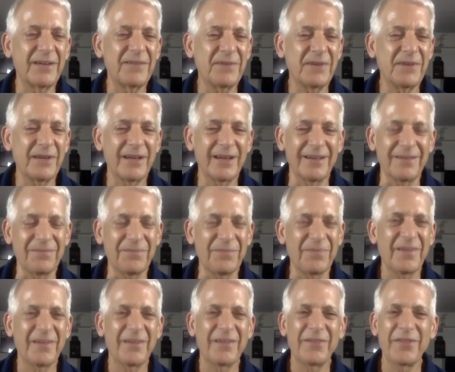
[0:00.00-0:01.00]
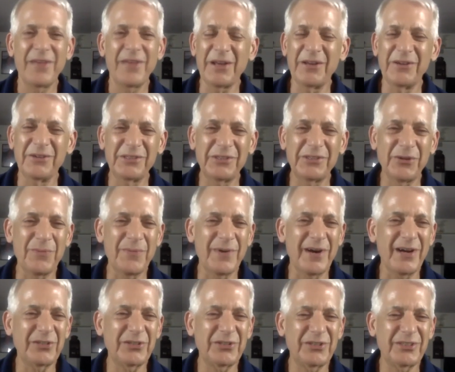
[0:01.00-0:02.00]
again, thank you so
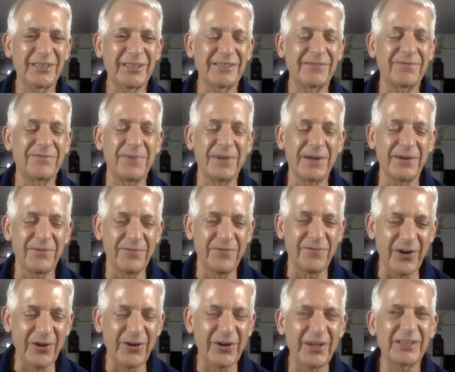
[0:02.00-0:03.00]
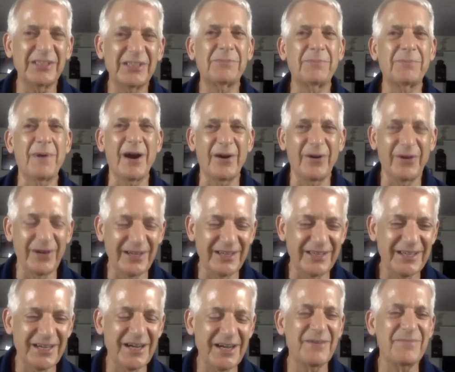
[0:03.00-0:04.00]
much. It's been a very inspiring
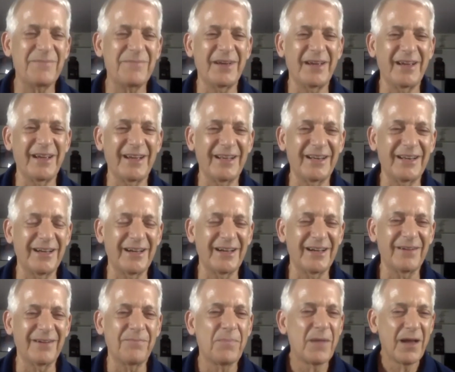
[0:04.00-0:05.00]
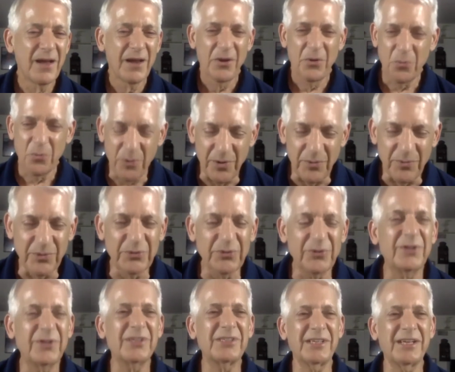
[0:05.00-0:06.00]
time, and we will do
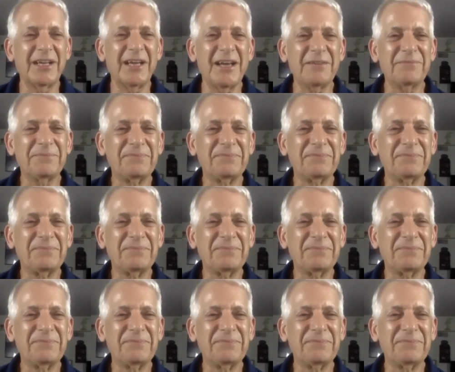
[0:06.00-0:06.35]
this again.